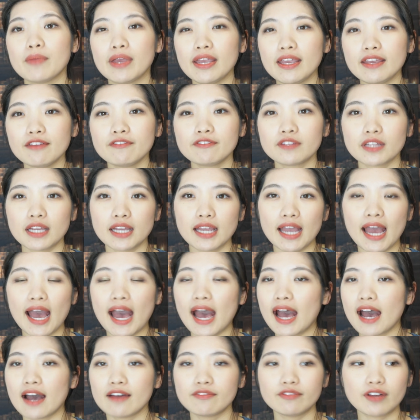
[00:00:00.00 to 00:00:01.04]
If they
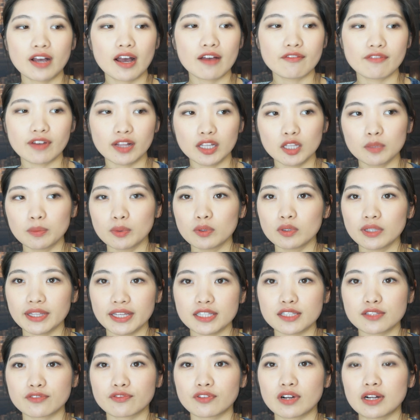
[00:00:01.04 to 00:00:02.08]
have available
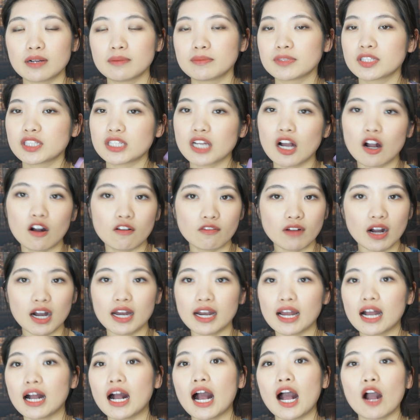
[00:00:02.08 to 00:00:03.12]
links from
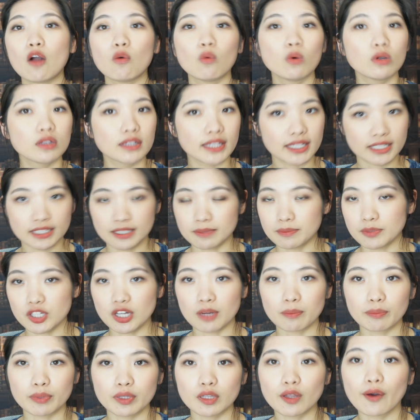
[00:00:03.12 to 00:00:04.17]
Stylevana, I will link them
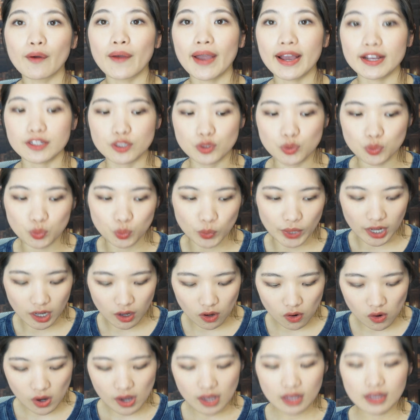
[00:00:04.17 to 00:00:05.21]
down below as
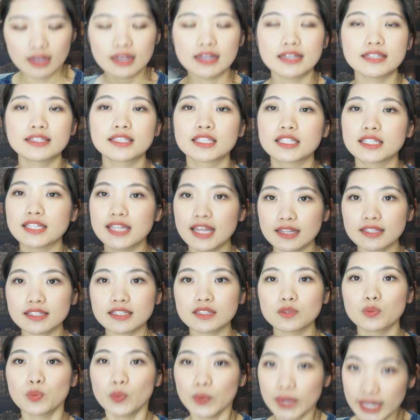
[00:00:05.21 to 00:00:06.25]
well.
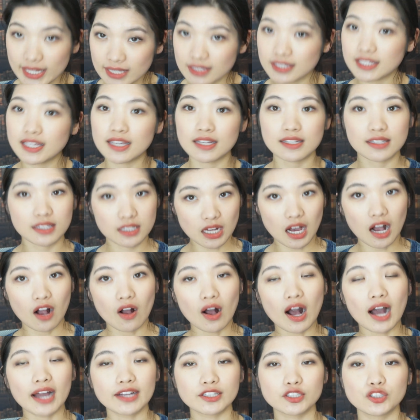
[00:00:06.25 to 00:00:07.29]
Yes, with
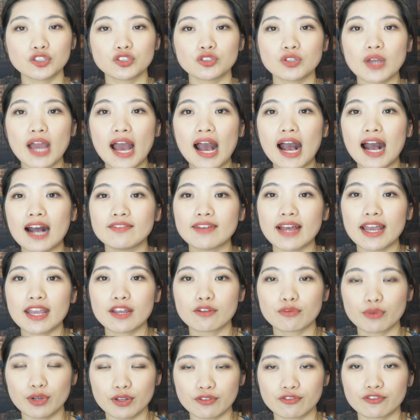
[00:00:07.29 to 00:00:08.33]
Yesstyle, I do have a
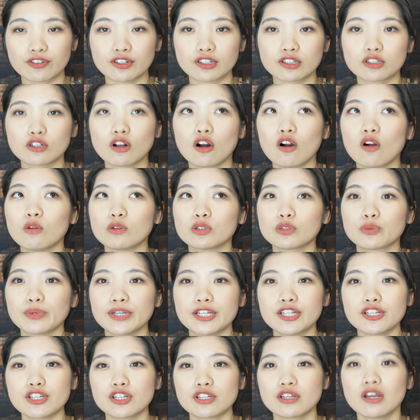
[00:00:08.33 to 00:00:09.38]
referral code
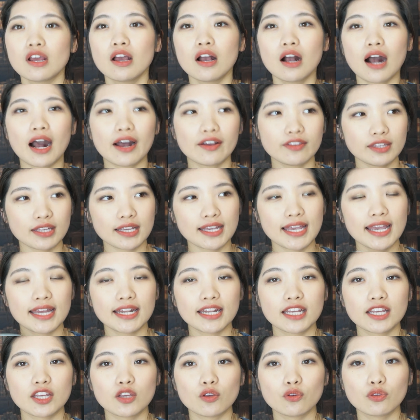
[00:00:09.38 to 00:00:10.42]
which I think
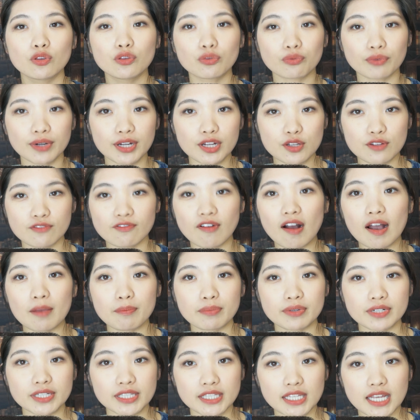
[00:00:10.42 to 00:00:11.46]
getting you 3 to
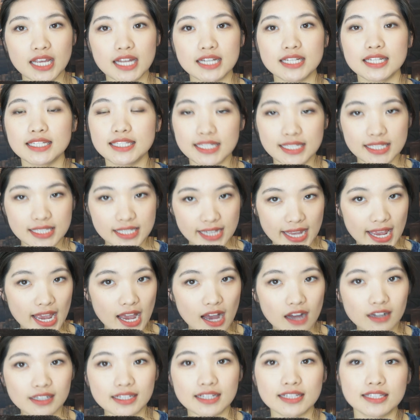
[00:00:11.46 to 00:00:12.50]
5%
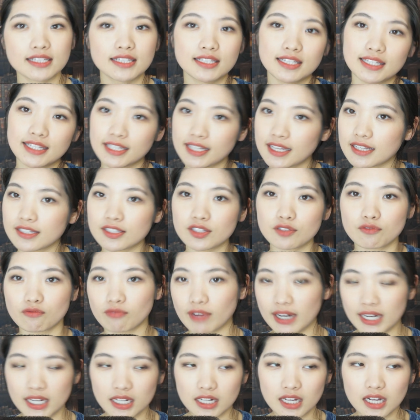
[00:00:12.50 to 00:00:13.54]
discount is
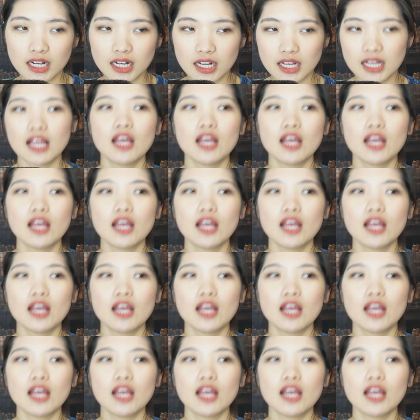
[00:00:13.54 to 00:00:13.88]
YESRENA.